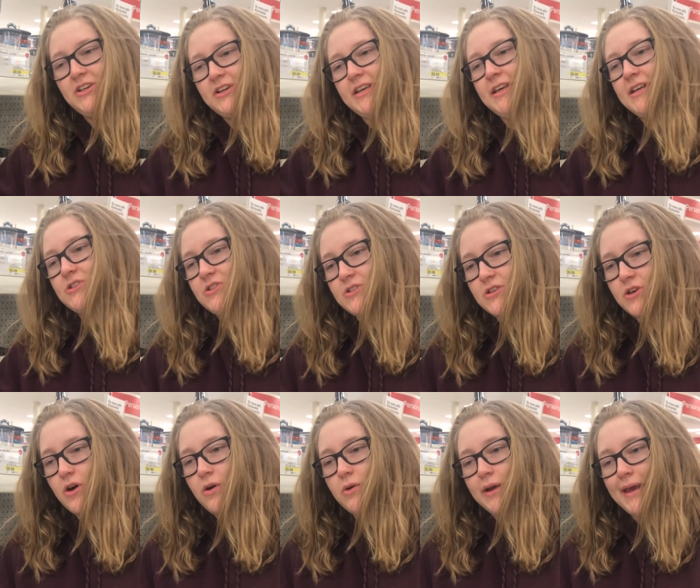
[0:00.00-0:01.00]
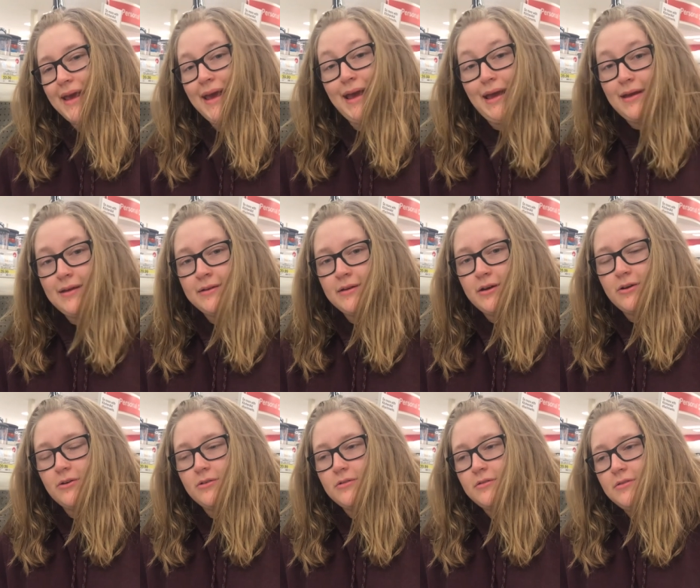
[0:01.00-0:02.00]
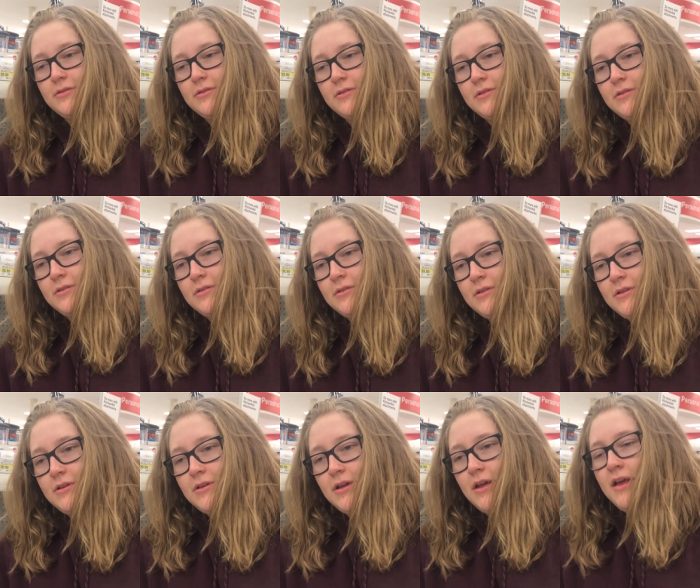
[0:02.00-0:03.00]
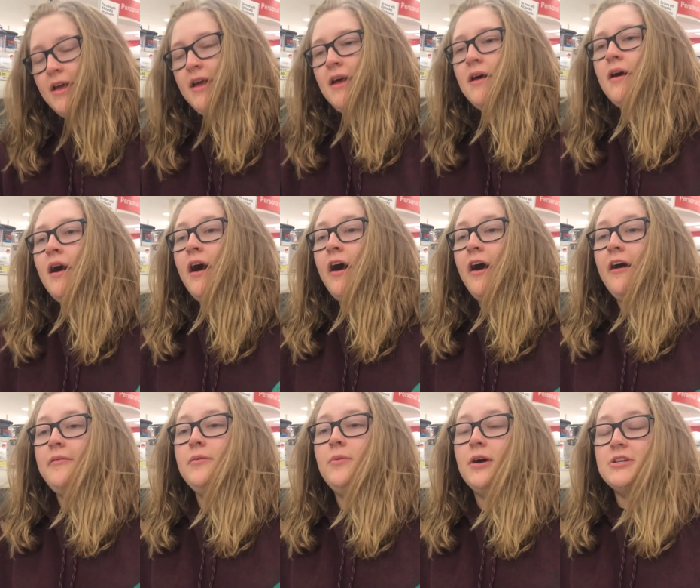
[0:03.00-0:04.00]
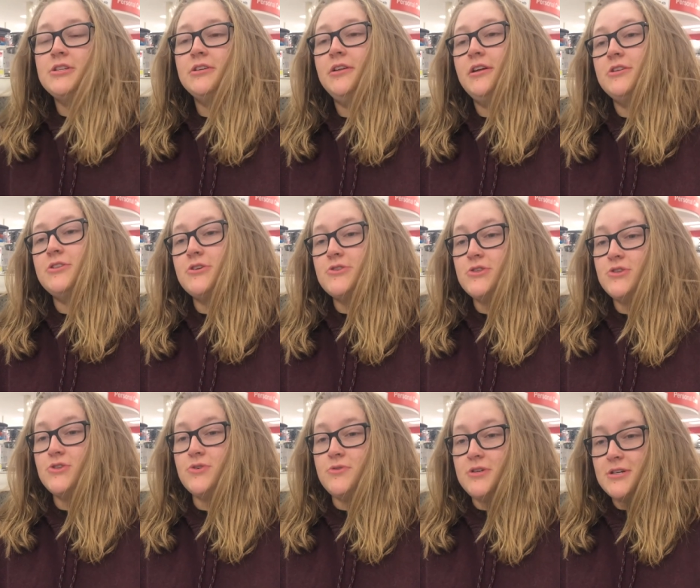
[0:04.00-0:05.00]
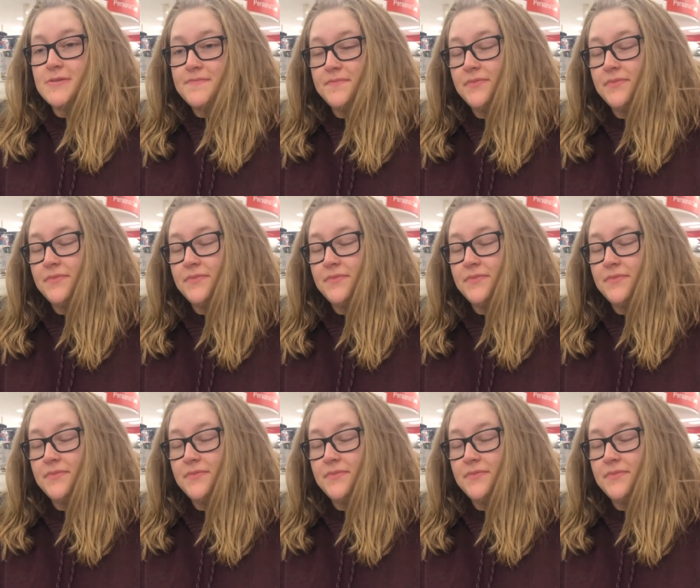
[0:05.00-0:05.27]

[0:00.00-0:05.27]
you can't just go gay. I was know? like, maybe I've been watching a lot of Jersey Shore.